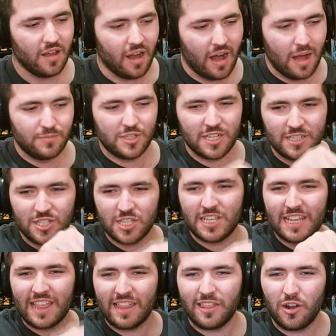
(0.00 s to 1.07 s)
Oh, I'm just
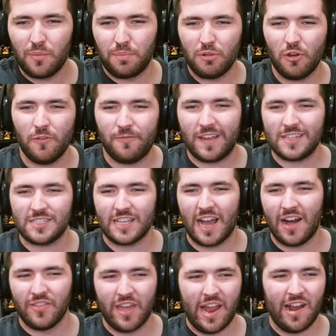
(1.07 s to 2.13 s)
like that little blue face
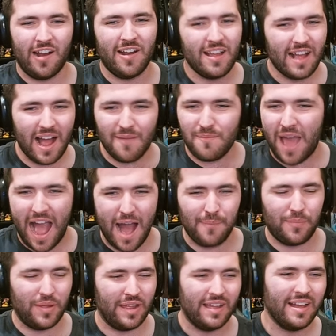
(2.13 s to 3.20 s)
down there. I'm
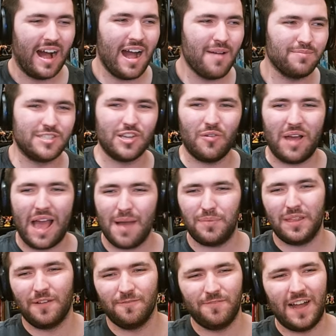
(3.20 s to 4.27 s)
happy. I'm so happy
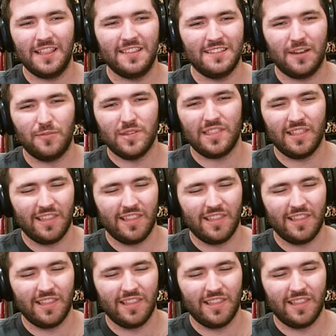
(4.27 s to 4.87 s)
that I'm finally done with the